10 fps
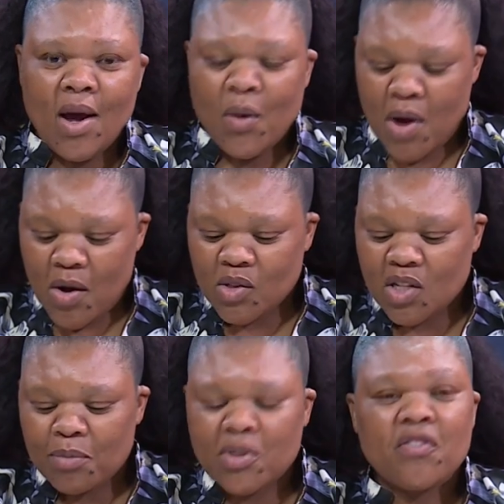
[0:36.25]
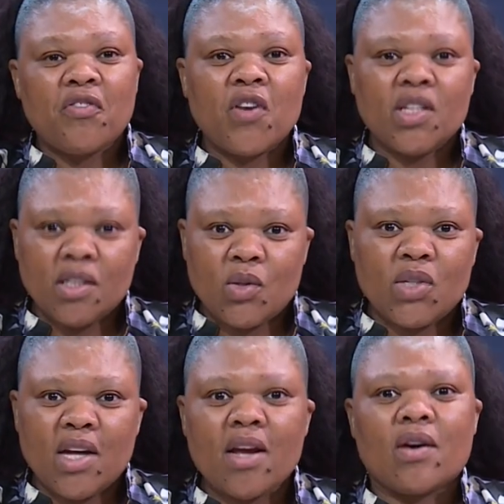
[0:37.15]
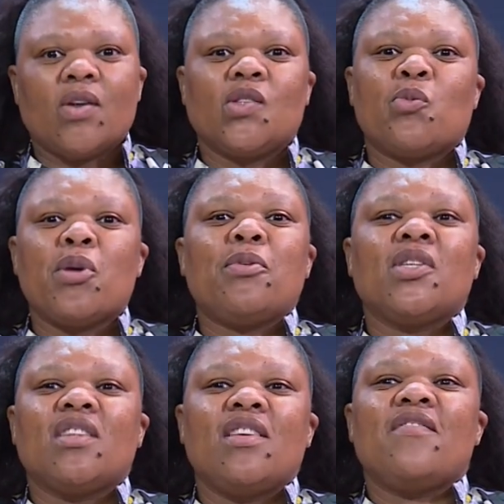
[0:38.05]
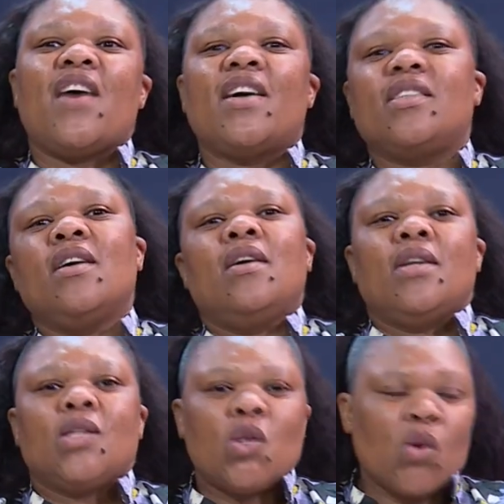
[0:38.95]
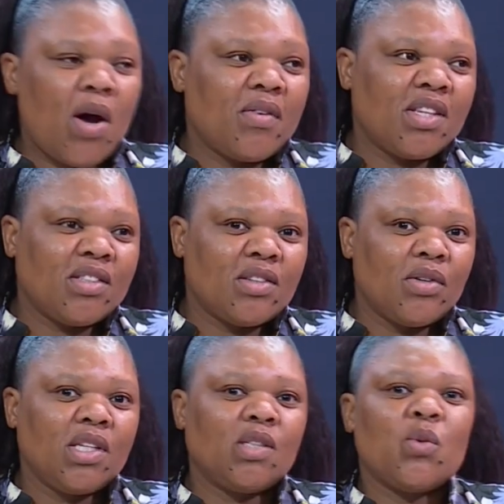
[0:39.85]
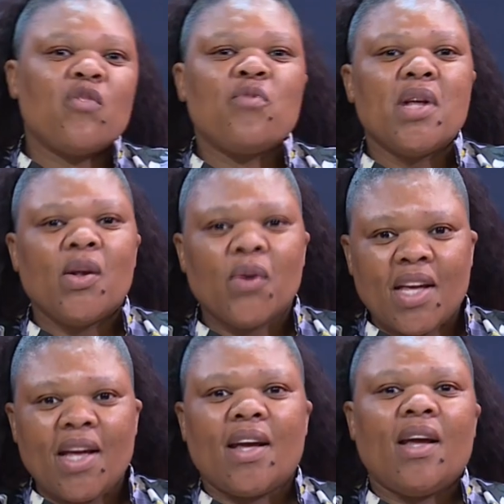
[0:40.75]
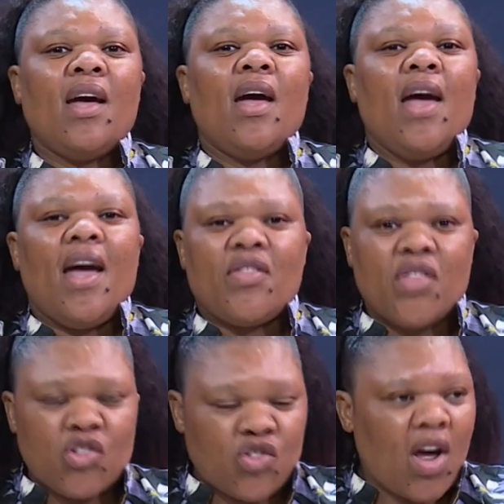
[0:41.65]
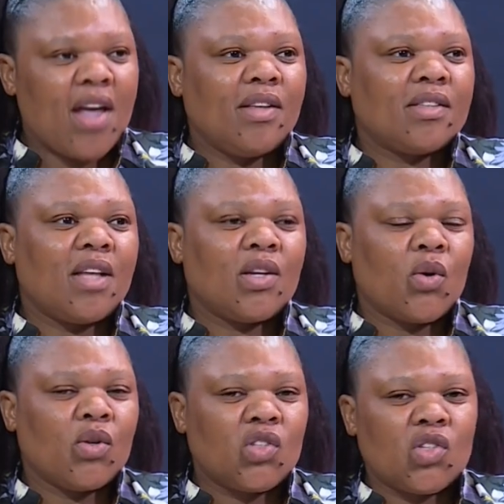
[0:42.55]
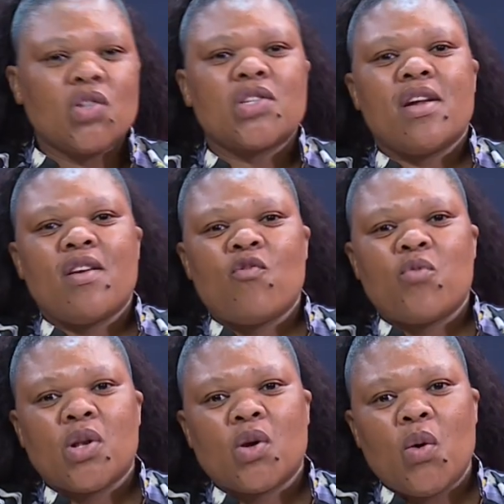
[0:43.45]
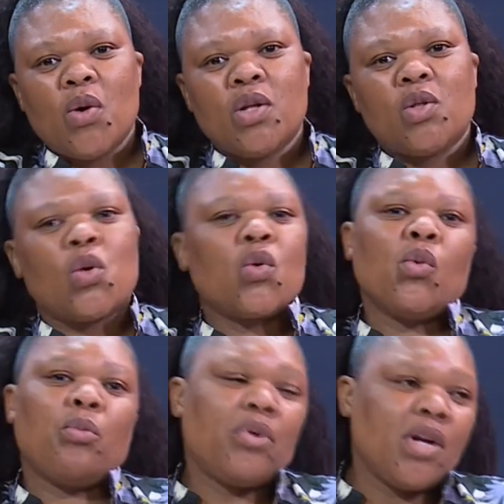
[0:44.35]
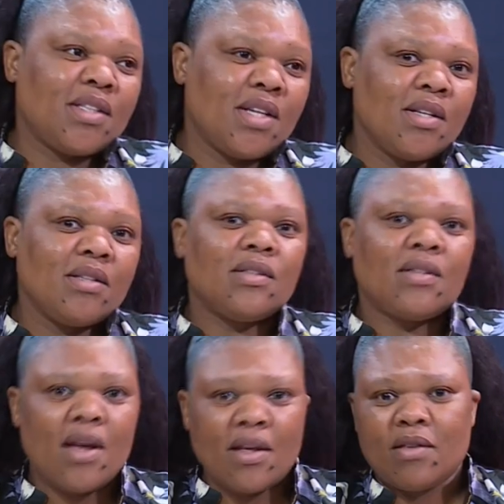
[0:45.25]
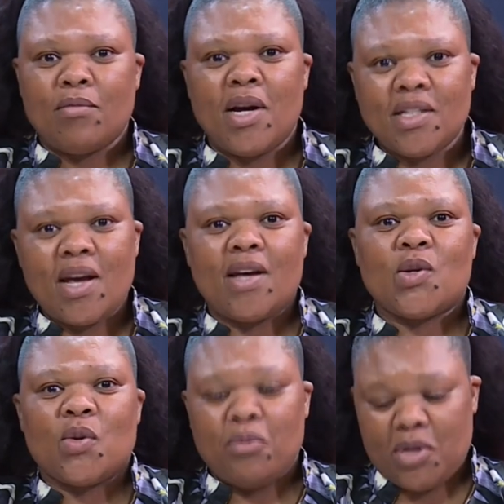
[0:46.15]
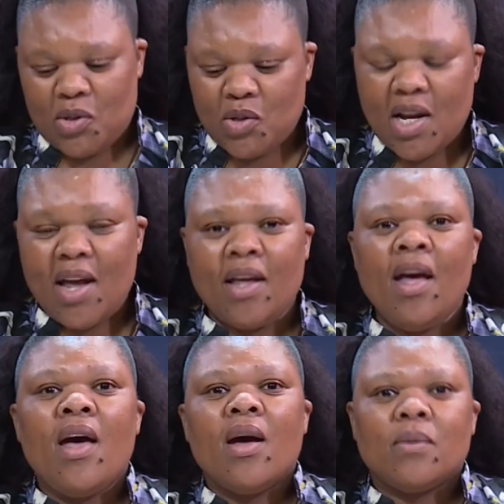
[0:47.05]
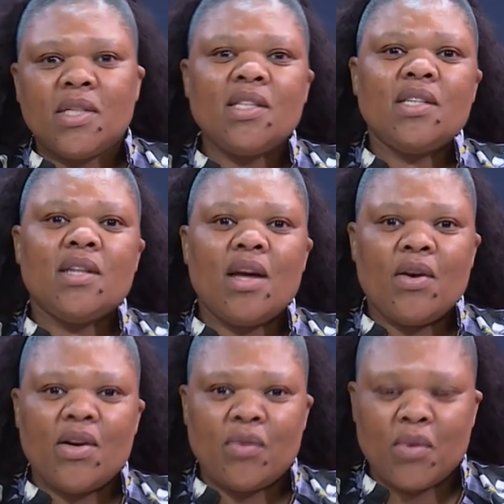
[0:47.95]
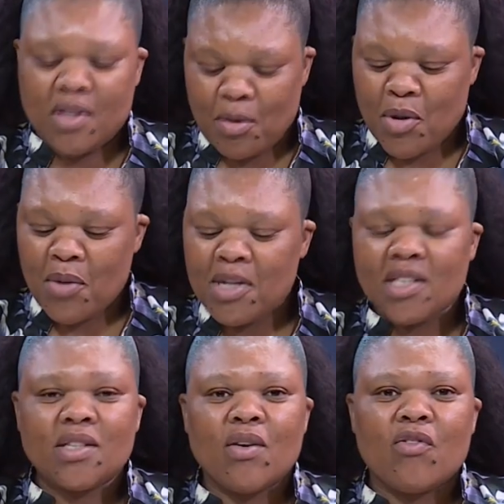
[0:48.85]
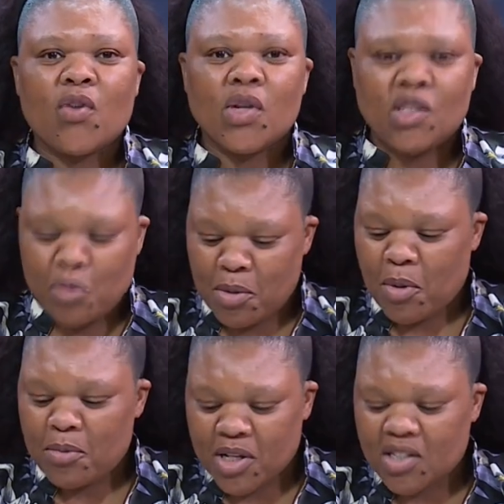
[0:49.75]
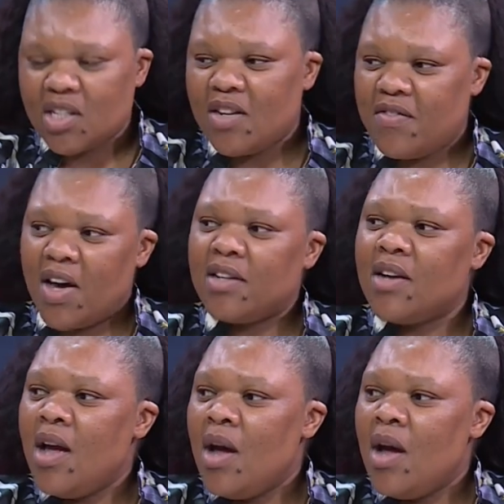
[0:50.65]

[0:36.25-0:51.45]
We are on chapter 40 today, God's People Delivered. Throughout the series, we've been looking at the trials that God's children have been going through, prisons, death, martyrdom. But today, we sit here with a promise of God's people being delivered.